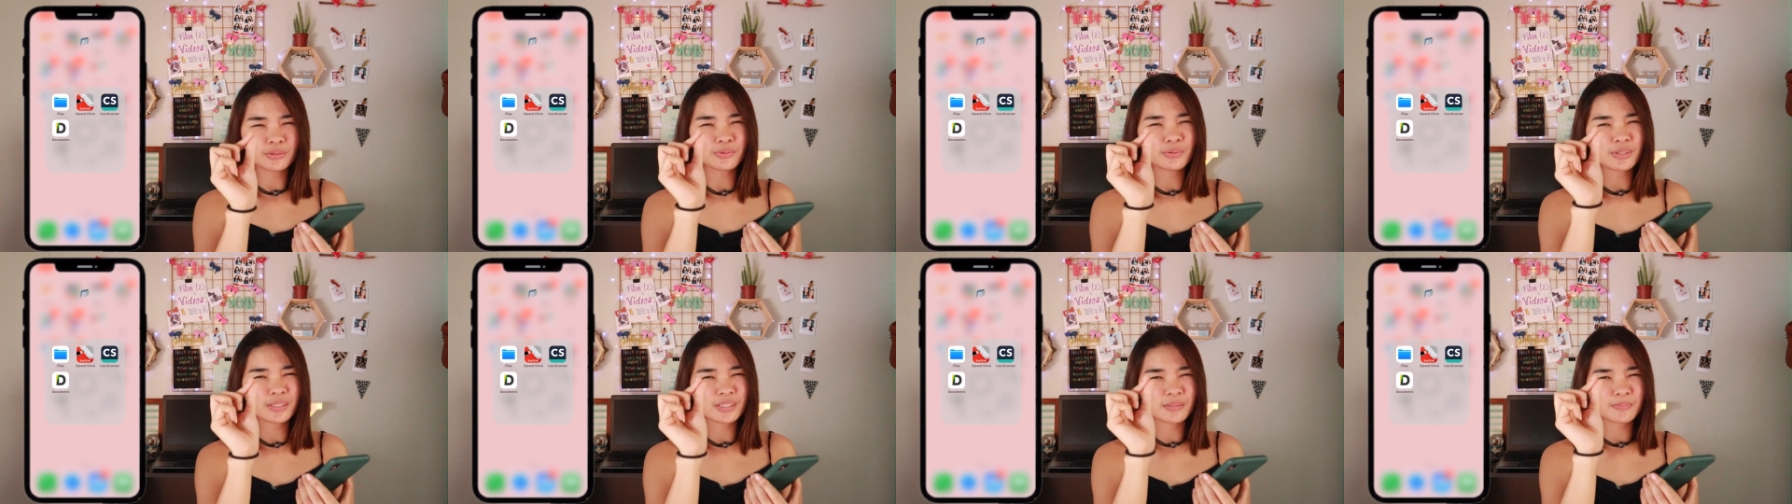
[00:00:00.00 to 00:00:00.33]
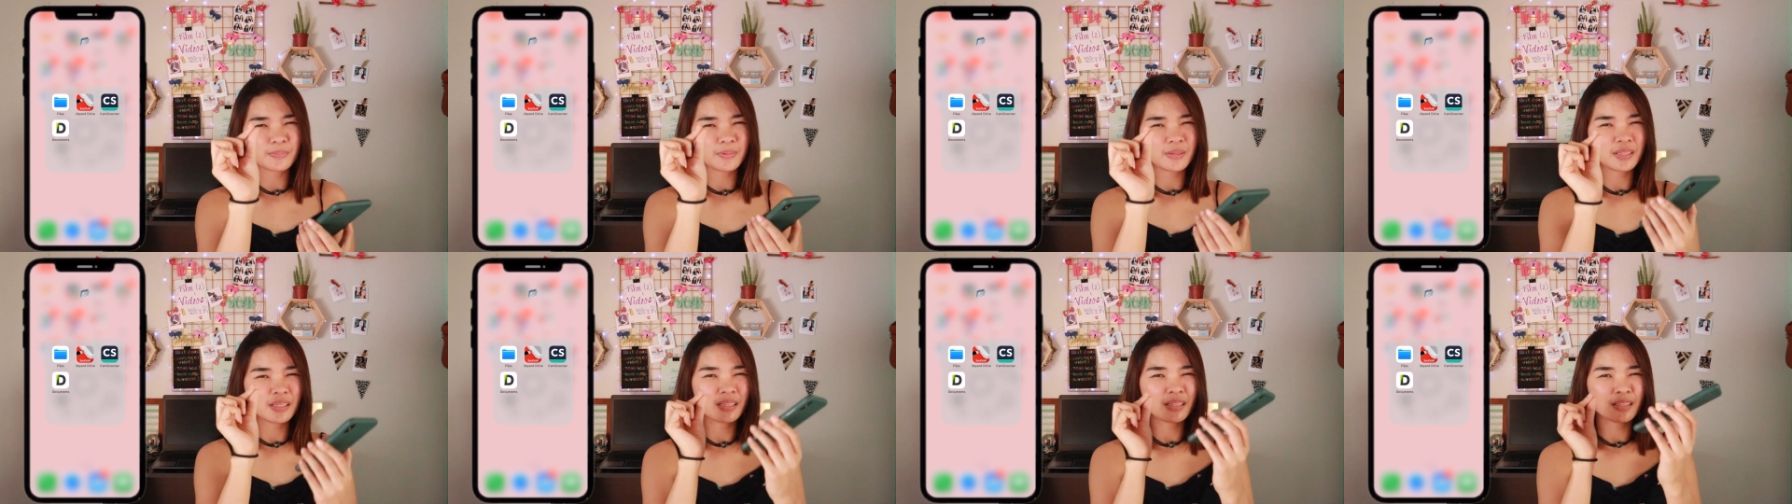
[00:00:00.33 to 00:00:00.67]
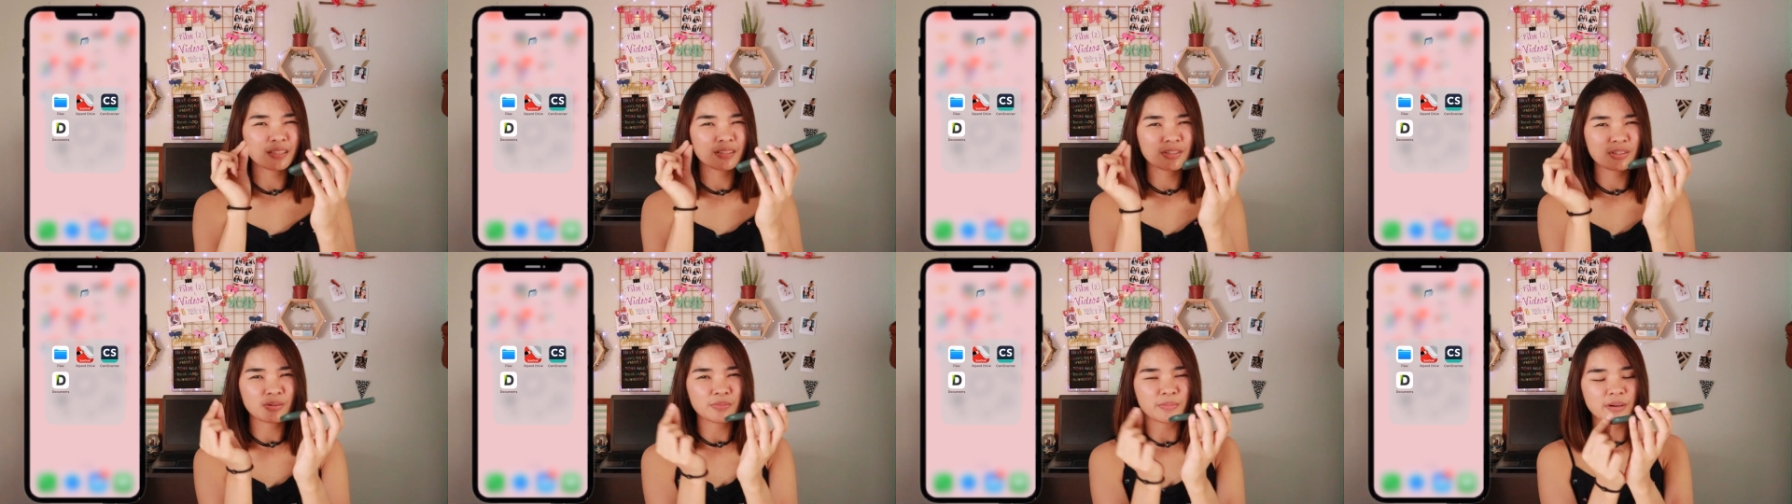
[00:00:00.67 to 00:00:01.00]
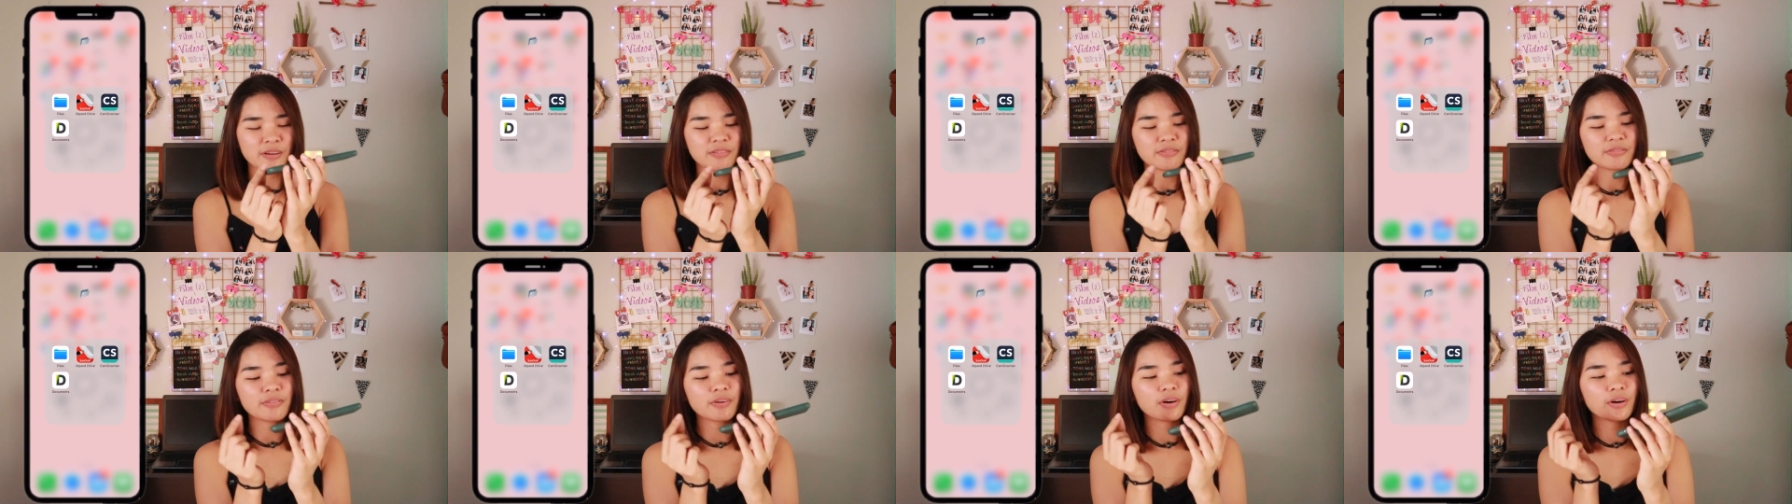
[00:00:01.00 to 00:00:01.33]
U S B to
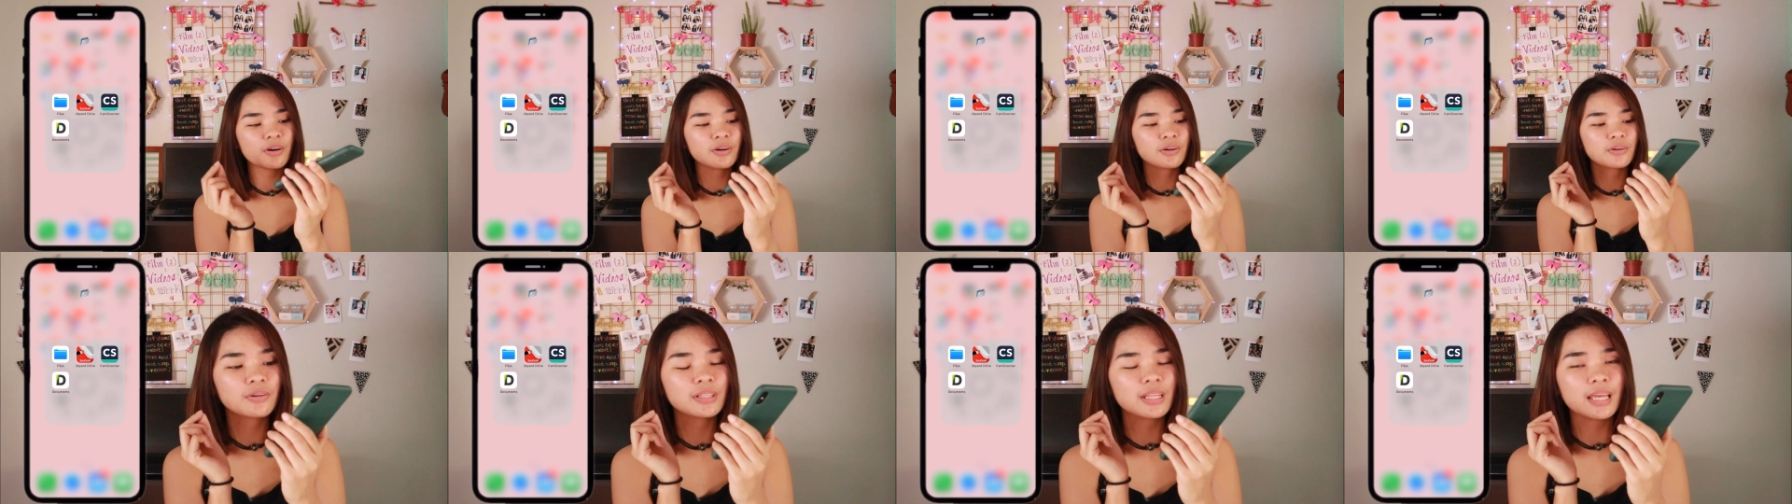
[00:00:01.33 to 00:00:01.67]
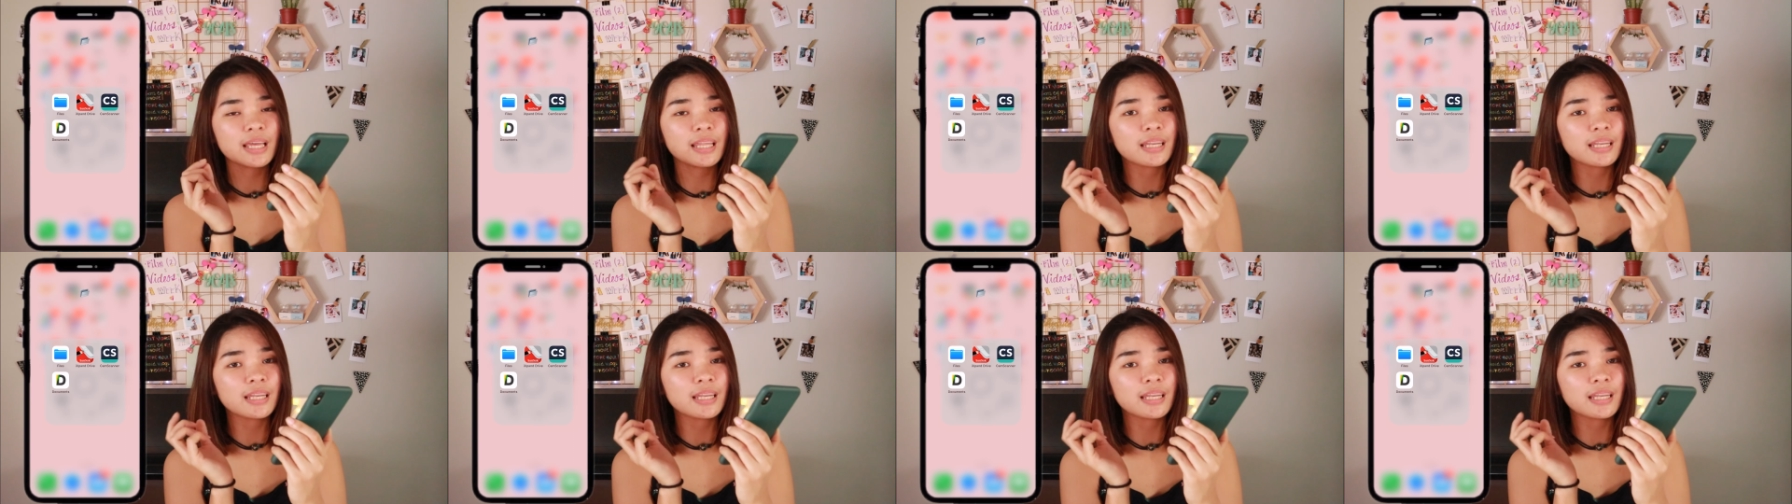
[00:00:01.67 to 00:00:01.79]
my phone,